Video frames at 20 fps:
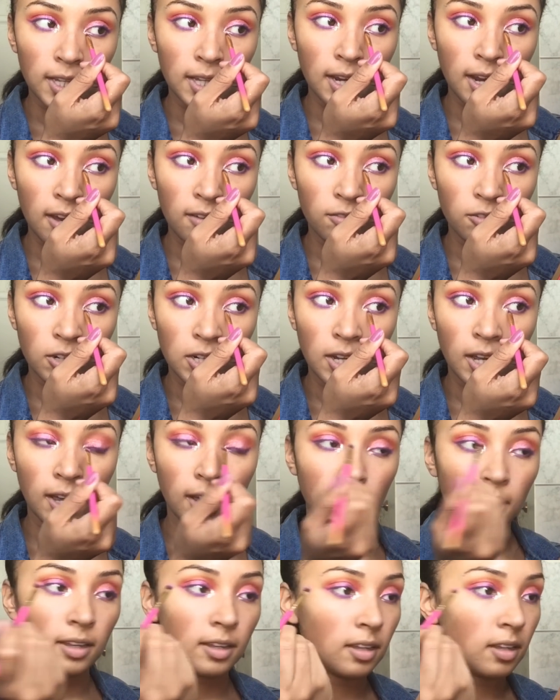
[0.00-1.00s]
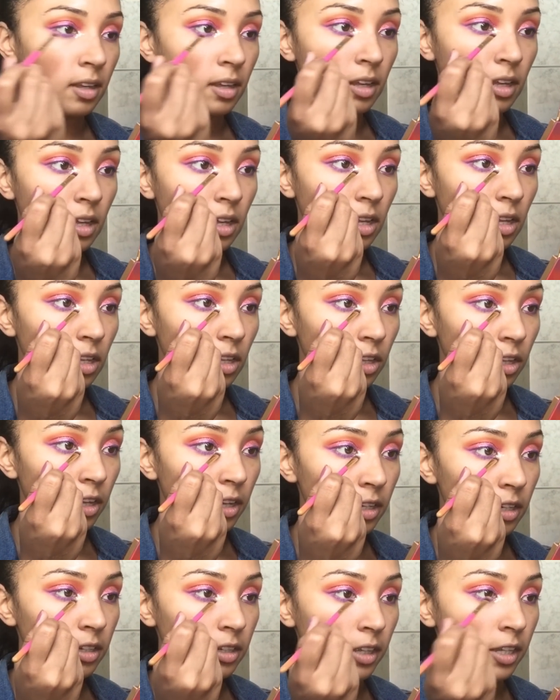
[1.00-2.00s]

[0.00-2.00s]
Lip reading: an everyday look.